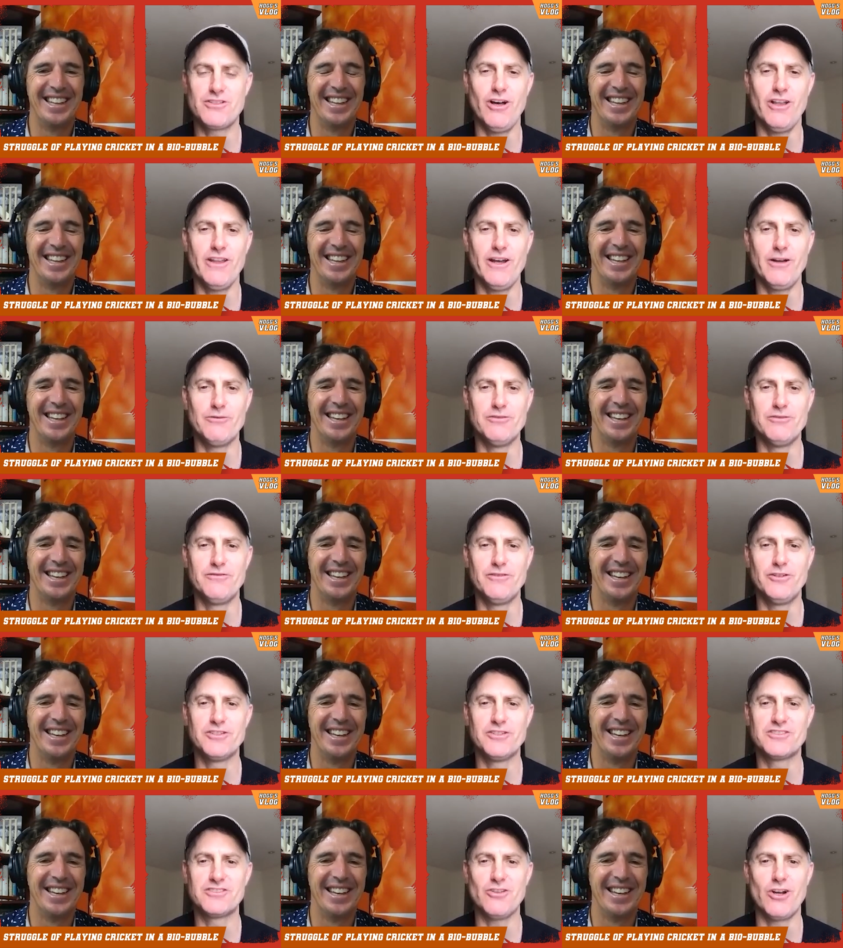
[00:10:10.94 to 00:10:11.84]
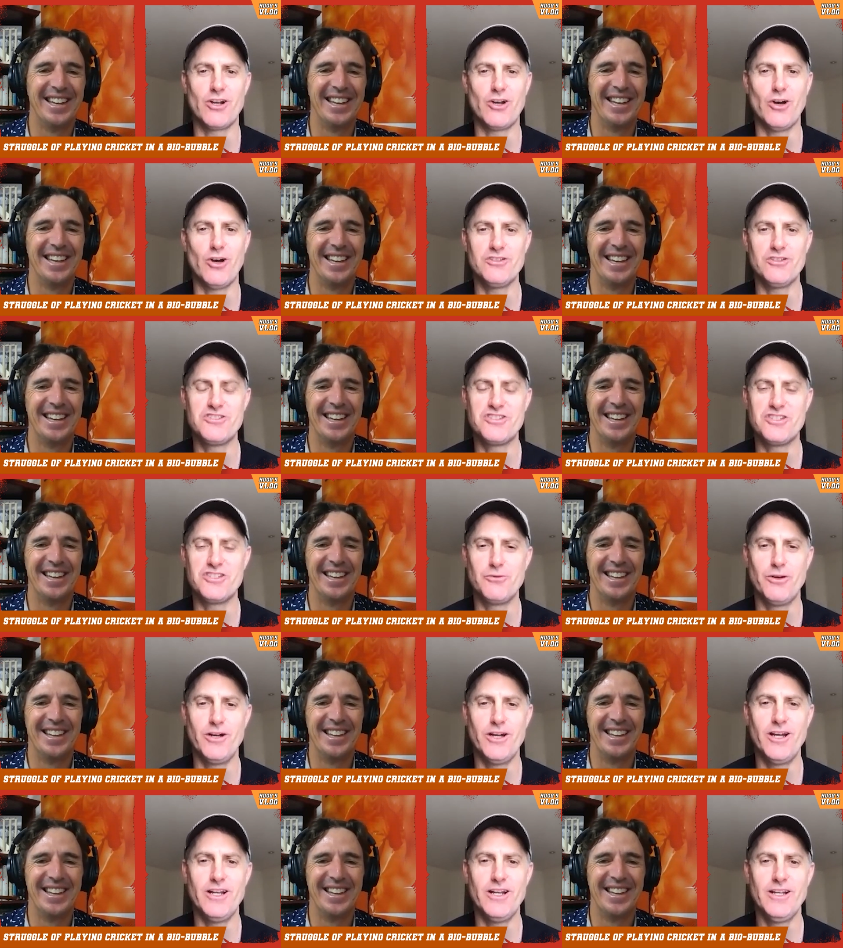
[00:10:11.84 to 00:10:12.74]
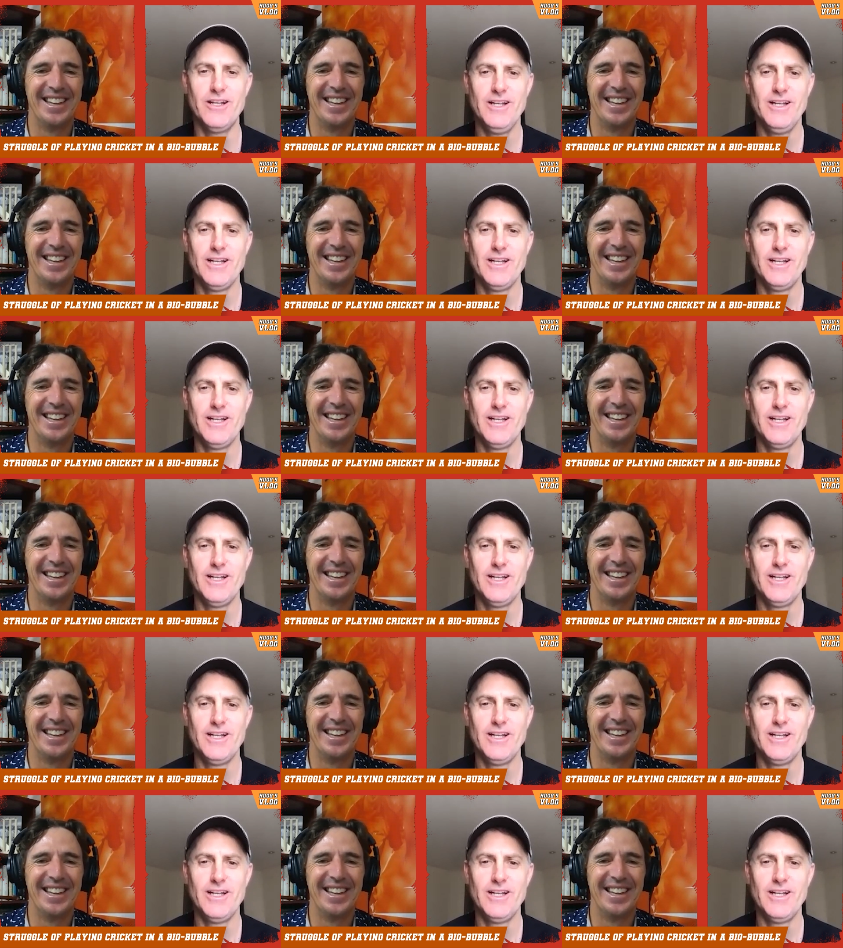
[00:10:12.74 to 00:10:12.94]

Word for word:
Speaker 1: like that reverse psychology where,